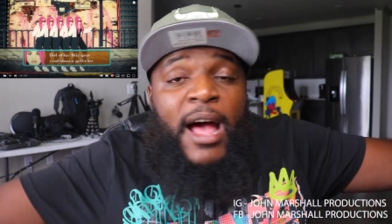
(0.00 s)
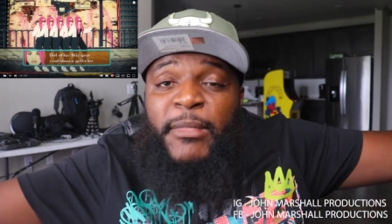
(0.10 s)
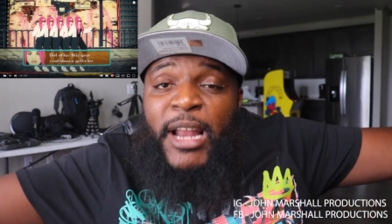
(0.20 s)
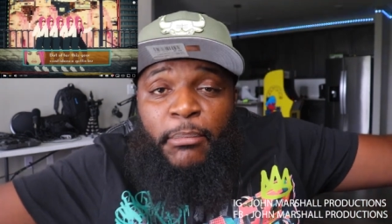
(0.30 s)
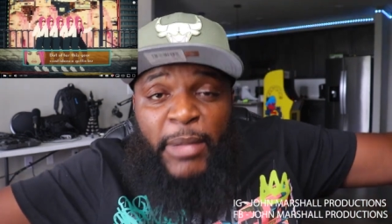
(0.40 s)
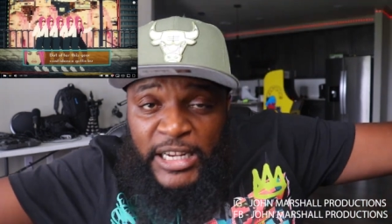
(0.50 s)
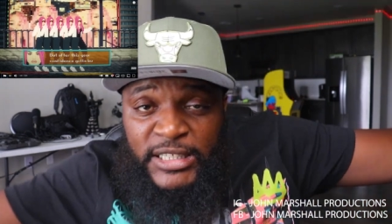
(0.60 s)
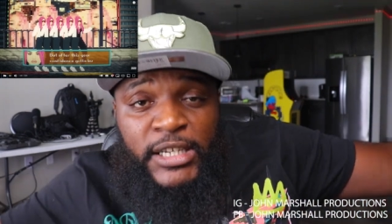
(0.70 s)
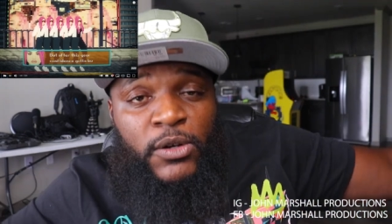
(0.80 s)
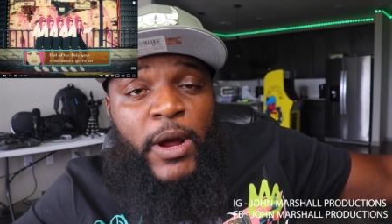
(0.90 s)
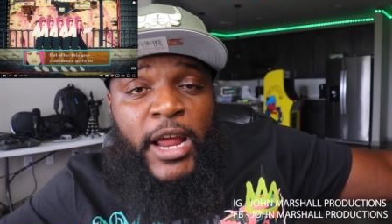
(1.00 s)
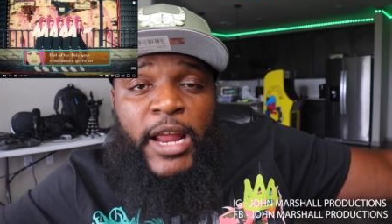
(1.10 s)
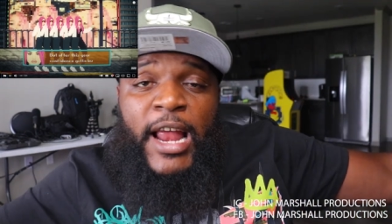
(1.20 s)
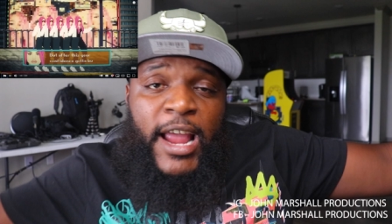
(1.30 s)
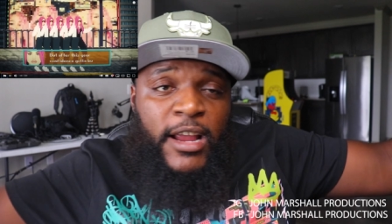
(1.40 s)
I'm not basic,
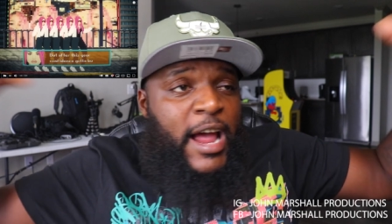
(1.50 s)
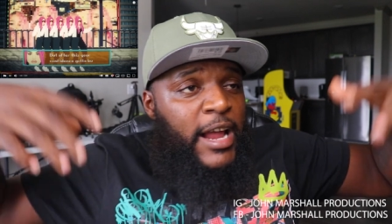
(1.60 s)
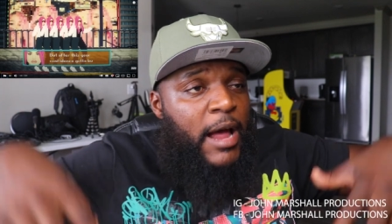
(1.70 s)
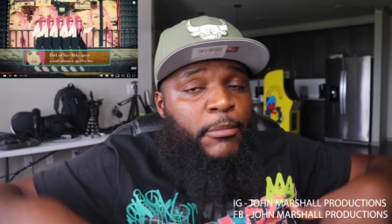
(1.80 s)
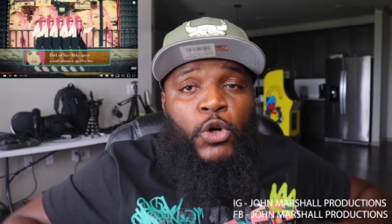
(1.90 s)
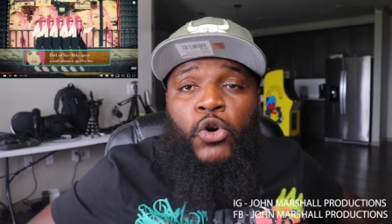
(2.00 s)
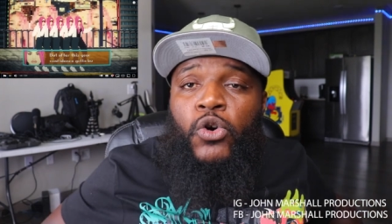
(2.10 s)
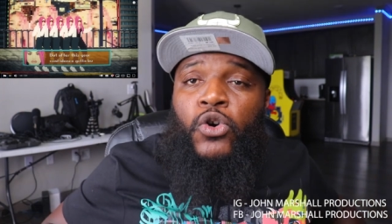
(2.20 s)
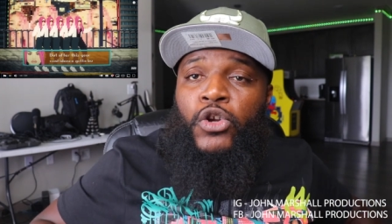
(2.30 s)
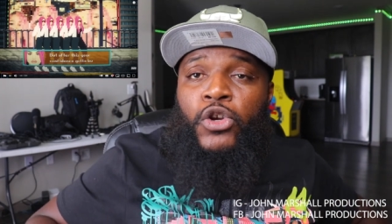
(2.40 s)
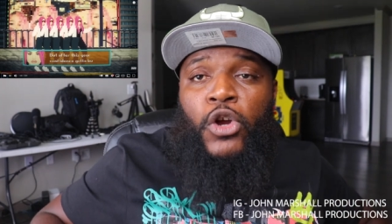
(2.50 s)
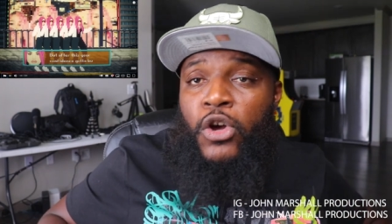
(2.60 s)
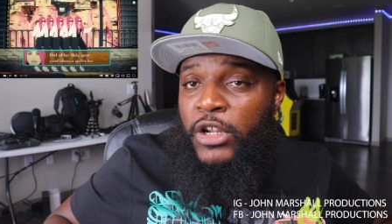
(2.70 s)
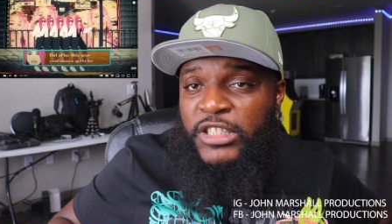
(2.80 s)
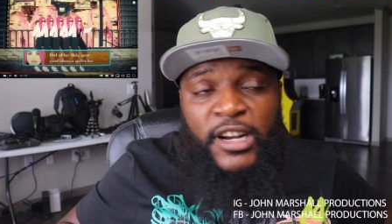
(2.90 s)
way. I'm cool, you
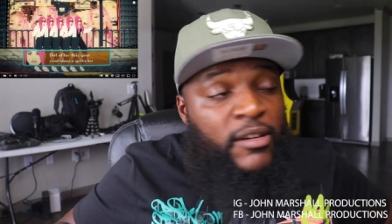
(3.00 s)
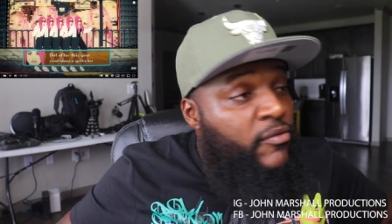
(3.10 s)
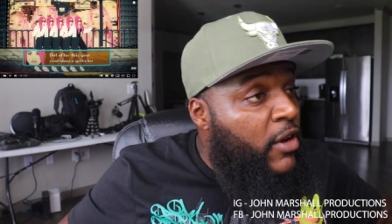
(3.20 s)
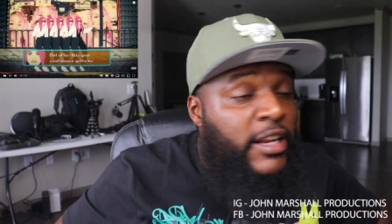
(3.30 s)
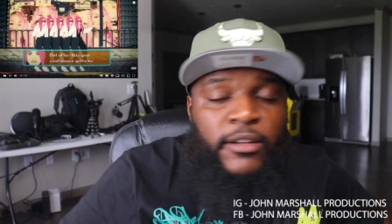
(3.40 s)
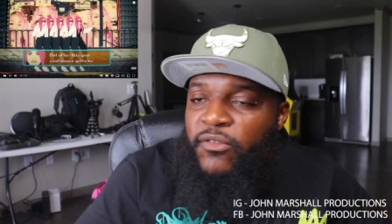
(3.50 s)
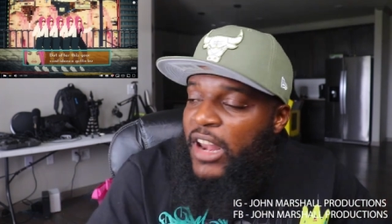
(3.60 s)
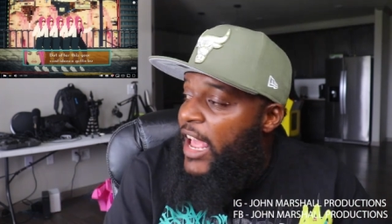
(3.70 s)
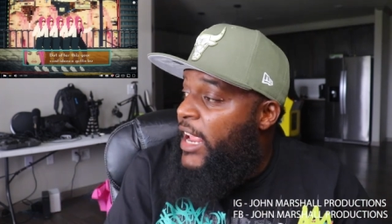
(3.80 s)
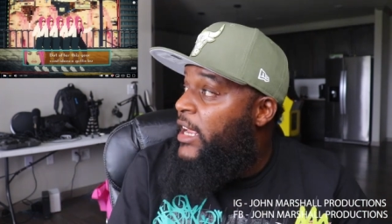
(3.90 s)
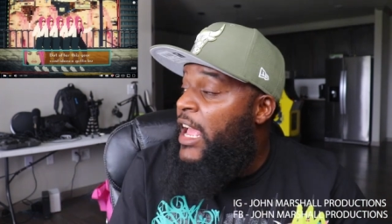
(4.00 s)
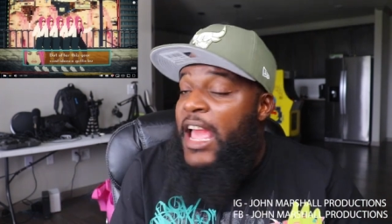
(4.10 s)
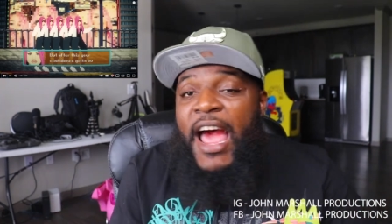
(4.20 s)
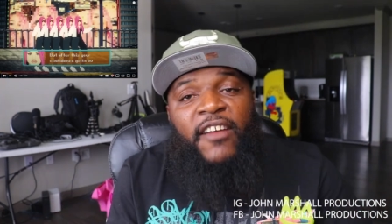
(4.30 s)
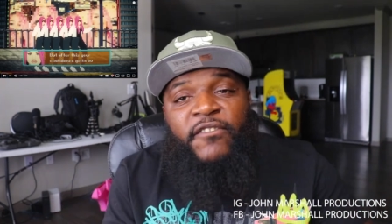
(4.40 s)
know? Is that a fucking fly?
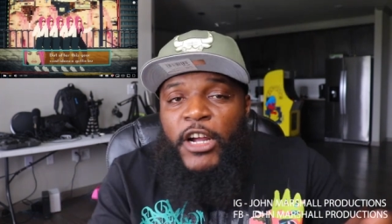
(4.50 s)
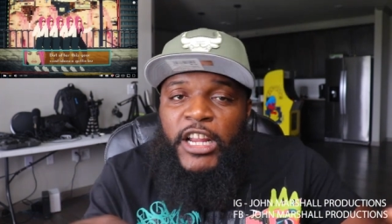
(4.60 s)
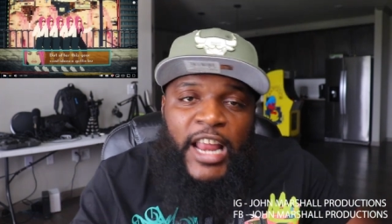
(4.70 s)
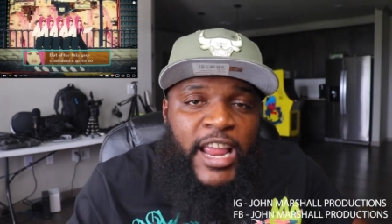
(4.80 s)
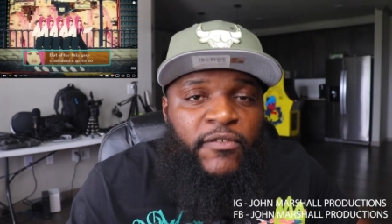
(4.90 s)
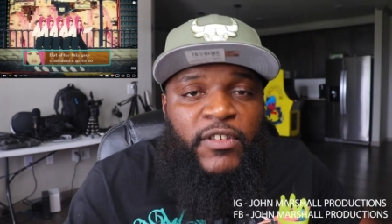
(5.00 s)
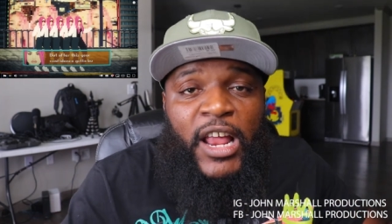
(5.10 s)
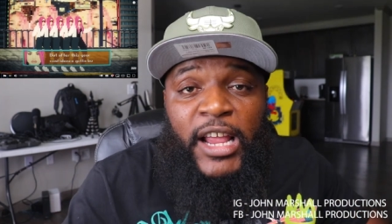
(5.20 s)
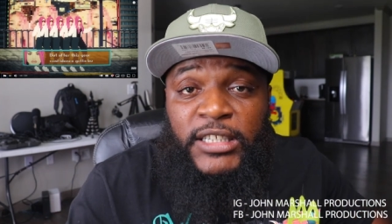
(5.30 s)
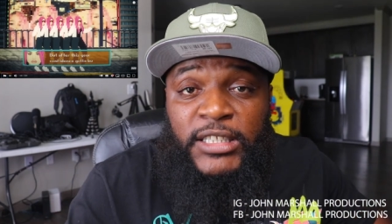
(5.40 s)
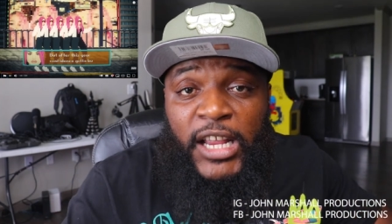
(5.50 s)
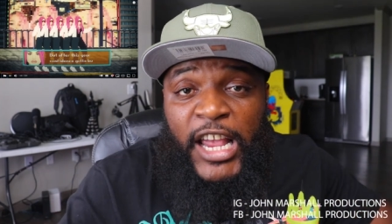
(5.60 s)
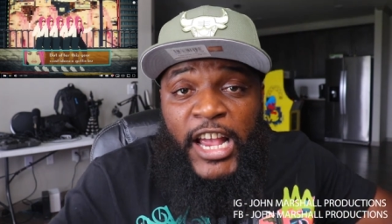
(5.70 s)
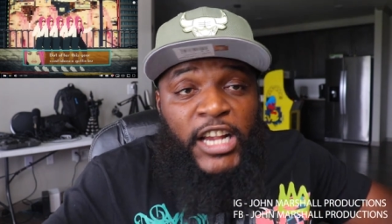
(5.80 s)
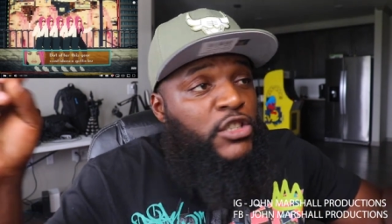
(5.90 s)
I fucking hate flies.
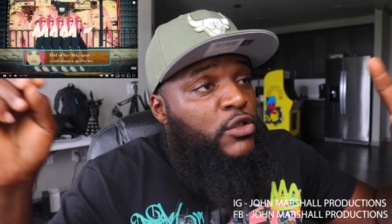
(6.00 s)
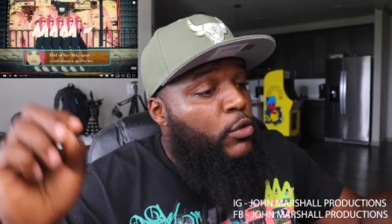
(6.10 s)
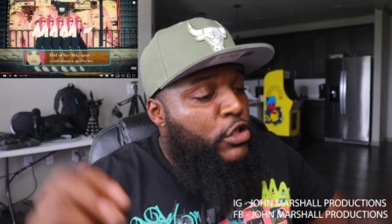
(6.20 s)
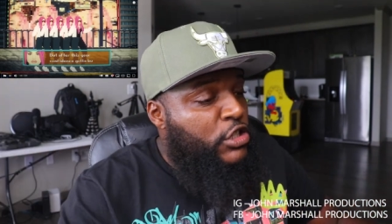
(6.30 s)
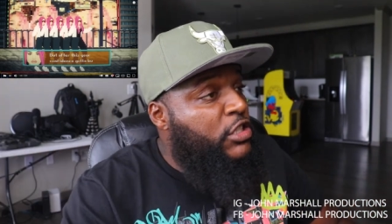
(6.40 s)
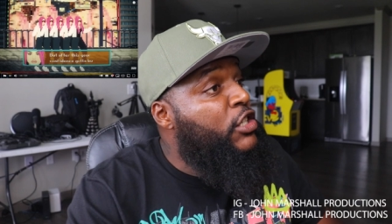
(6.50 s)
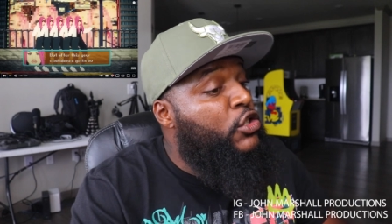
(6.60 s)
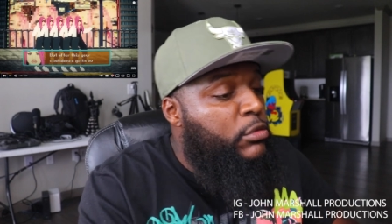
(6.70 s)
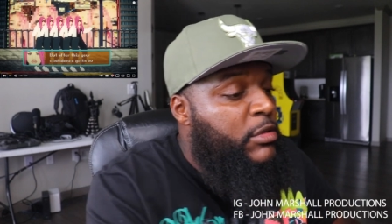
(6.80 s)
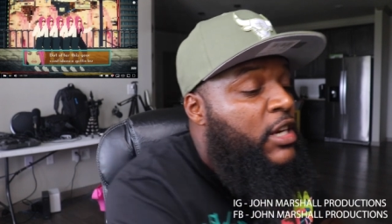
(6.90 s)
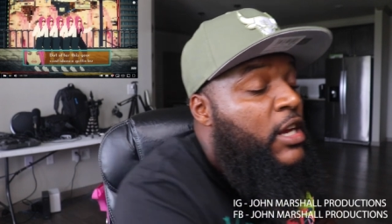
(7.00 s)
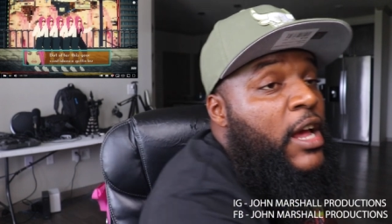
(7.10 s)
That's the worst shit to me.